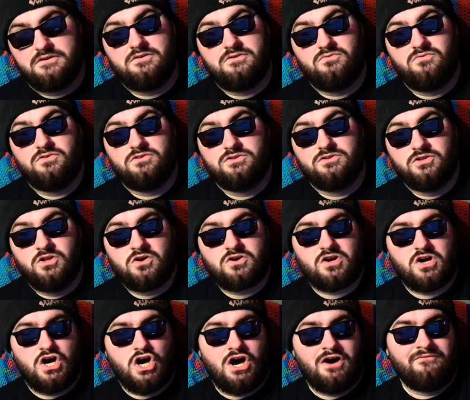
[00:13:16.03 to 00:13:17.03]
look
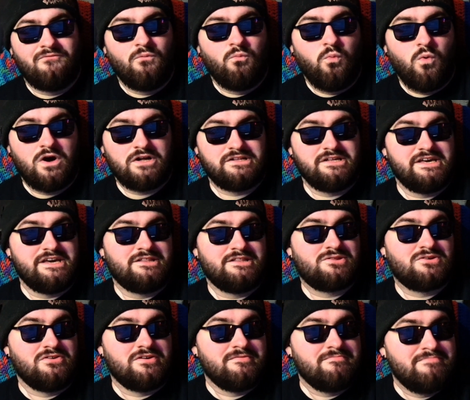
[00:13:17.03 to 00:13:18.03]
of what it's
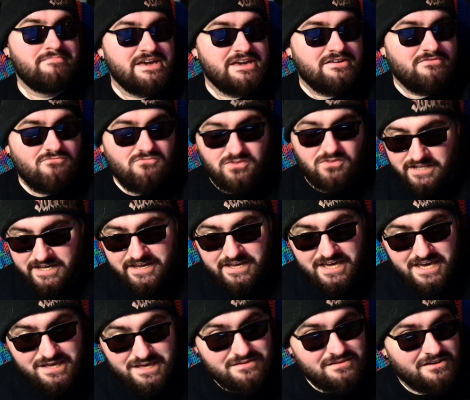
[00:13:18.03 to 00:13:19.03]
gonna be. Like,
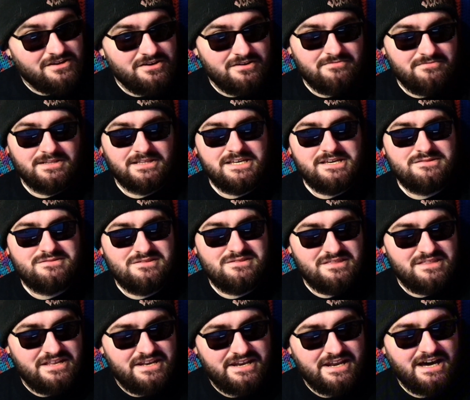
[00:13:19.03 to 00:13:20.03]
is it gonna release, is
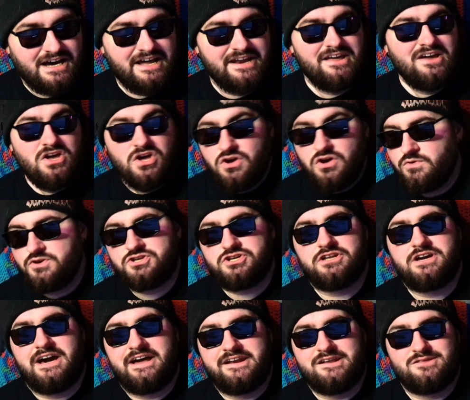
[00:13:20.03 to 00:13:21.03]
it not? We should have
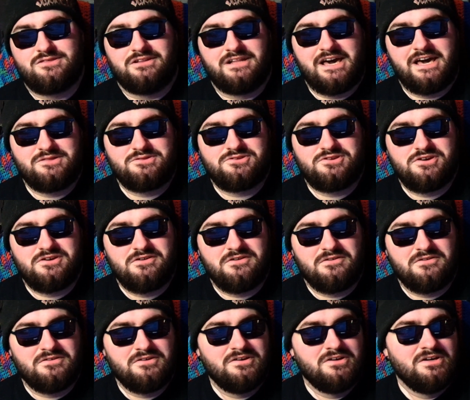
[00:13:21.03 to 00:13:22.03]
gotten this last year.
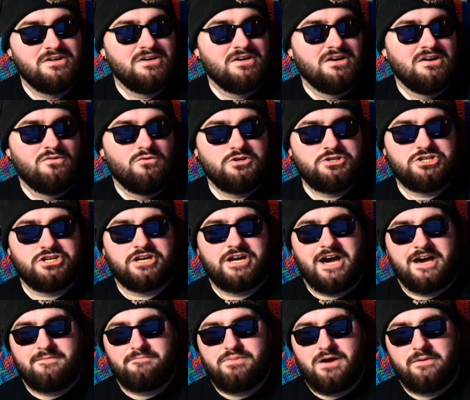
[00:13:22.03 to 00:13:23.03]
We should have
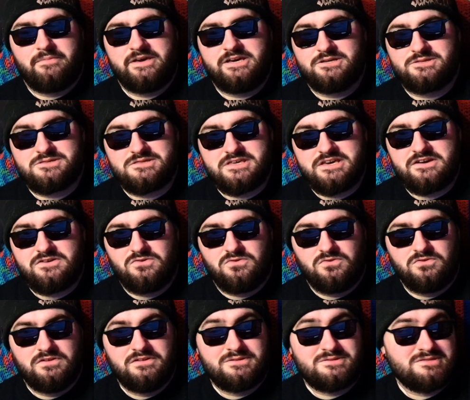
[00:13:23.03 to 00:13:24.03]
gotten probably a
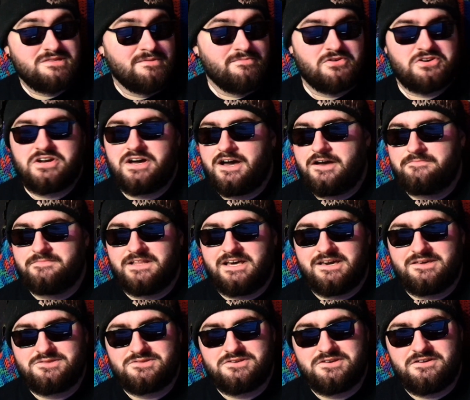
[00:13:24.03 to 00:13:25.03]
single summertime
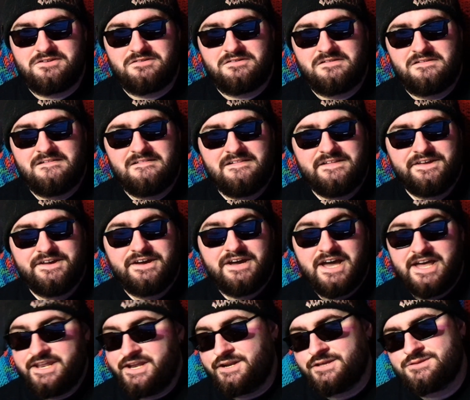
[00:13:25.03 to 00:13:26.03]
last year,
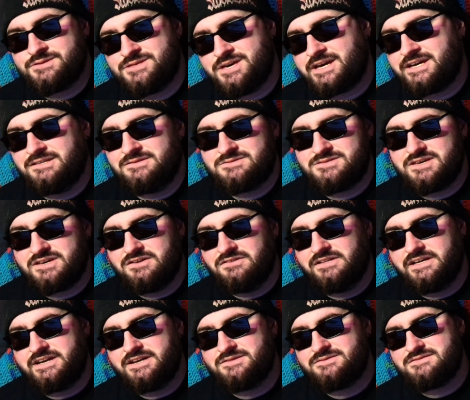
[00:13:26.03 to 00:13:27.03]
and then a second single
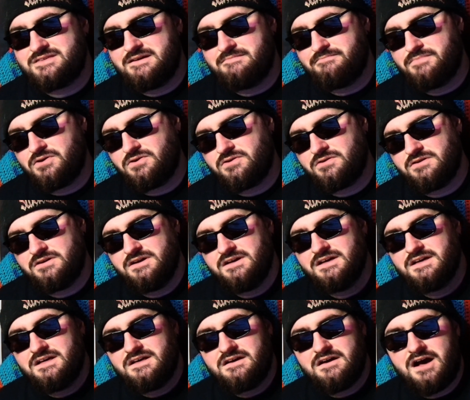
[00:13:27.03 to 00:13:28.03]
in December.
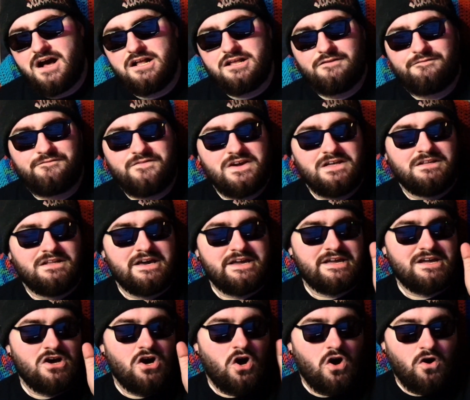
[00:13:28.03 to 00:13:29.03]
I just feel like
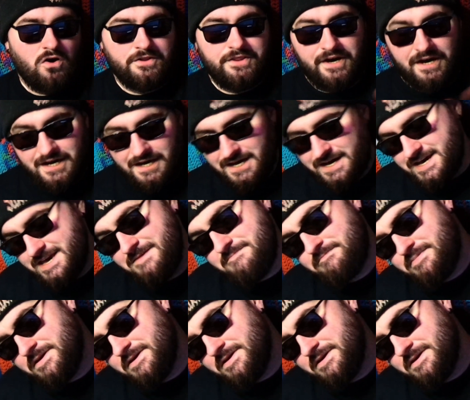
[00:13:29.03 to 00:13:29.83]
all the hype